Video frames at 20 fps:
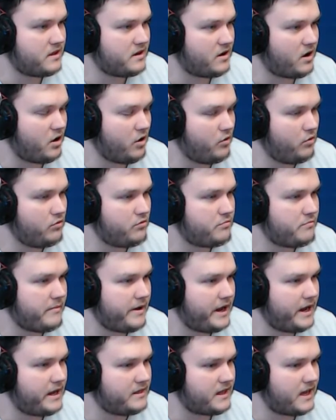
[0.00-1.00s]
with an old
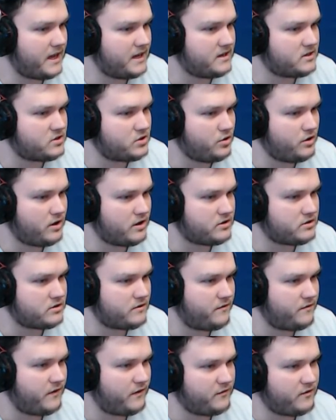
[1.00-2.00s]
man that has
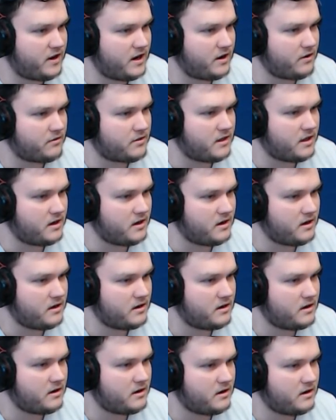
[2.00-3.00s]
250 health in it.